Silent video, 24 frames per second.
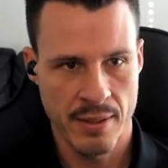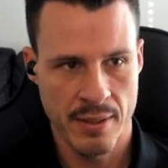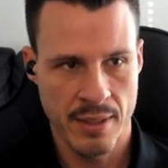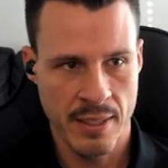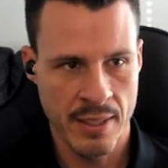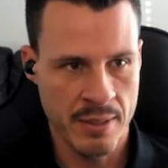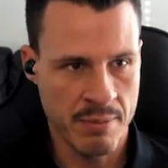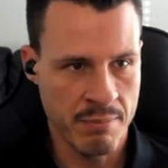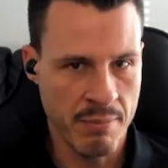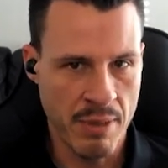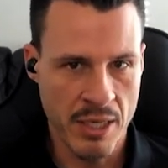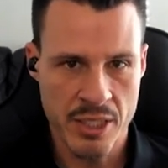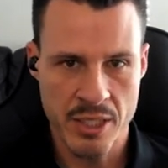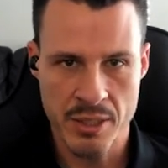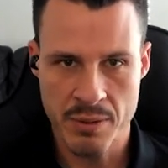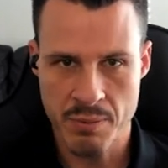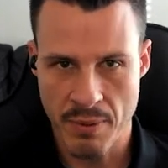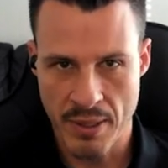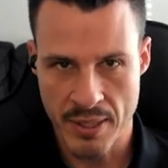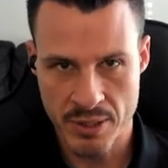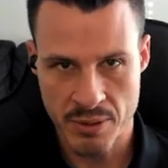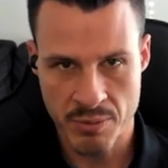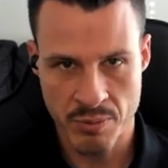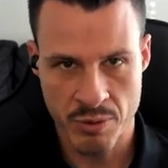as much as
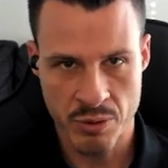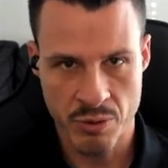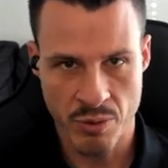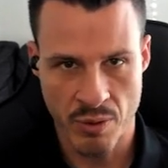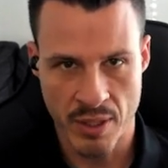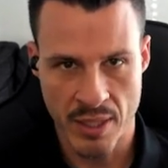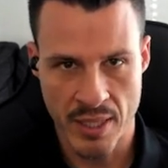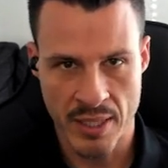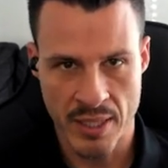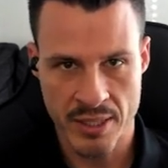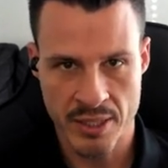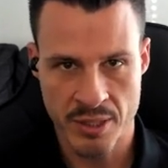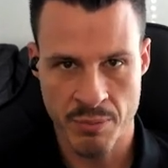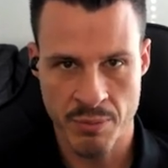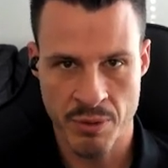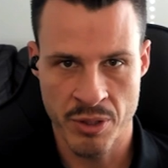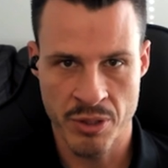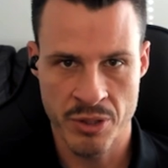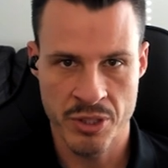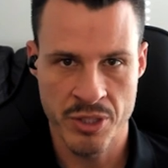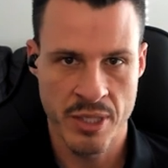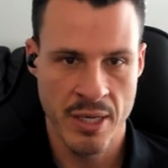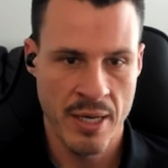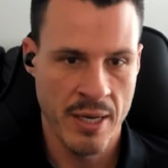possible to our
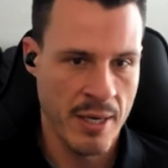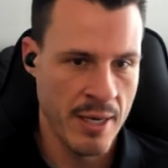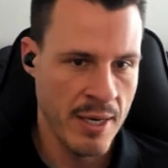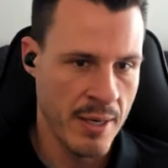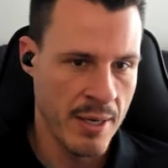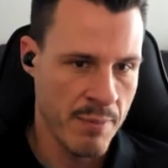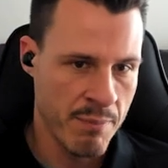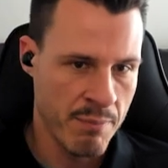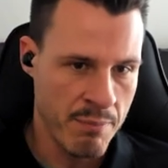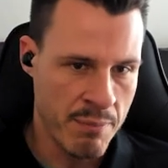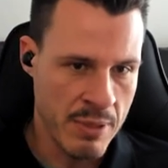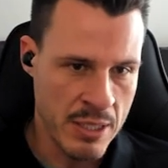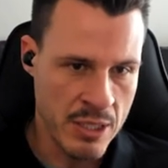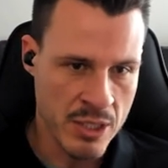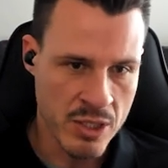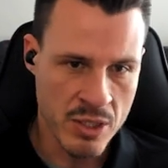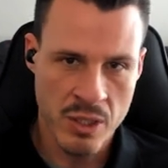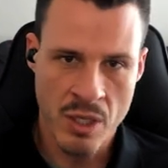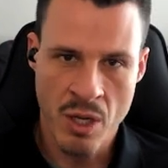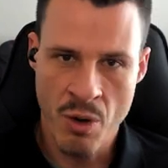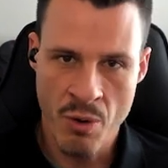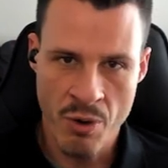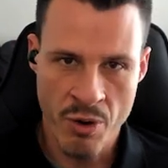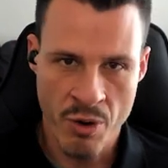customers, be
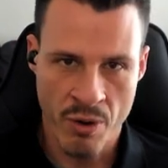slow and